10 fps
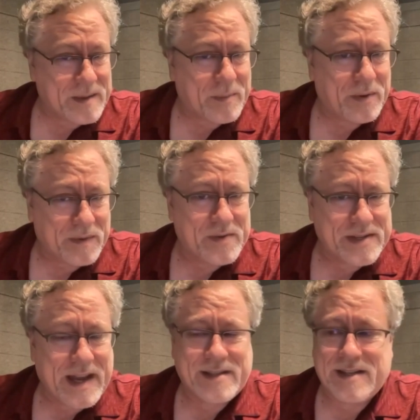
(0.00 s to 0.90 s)
simple
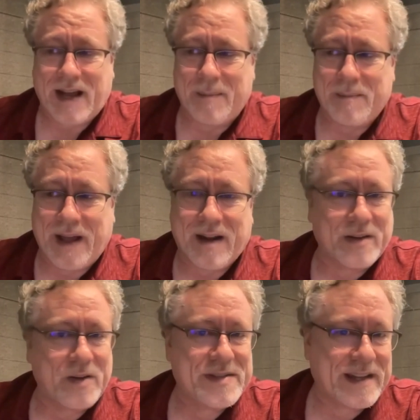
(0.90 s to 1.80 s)
use cases. I'm kind of
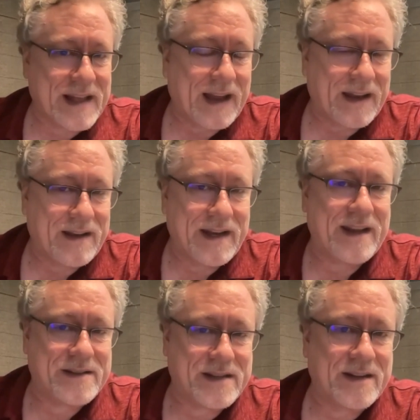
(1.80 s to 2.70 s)
losing that
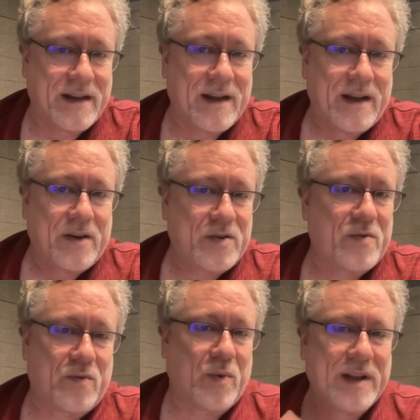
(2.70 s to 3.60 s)
need to
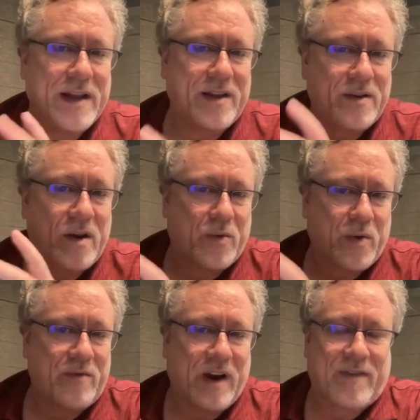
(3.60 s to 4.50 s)
really go
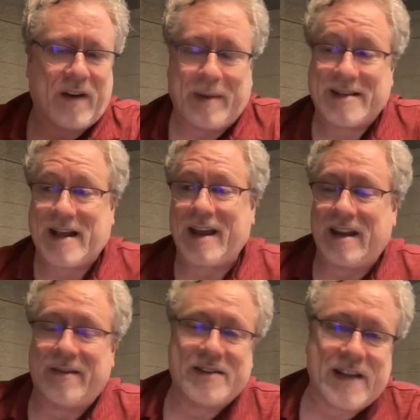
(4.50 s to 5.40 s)
through and verify, because I
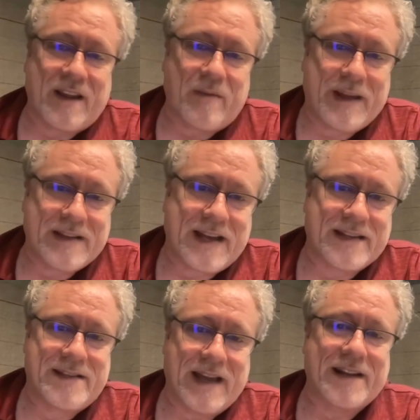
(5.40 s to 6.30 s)
can even say, give me a
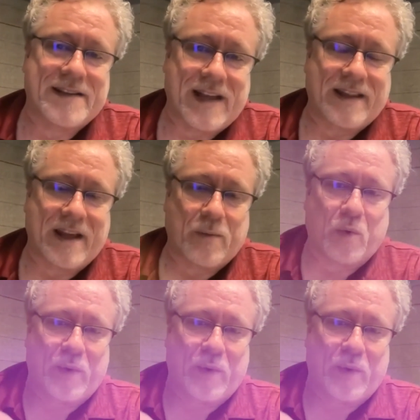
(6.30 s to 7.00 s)
test data set that will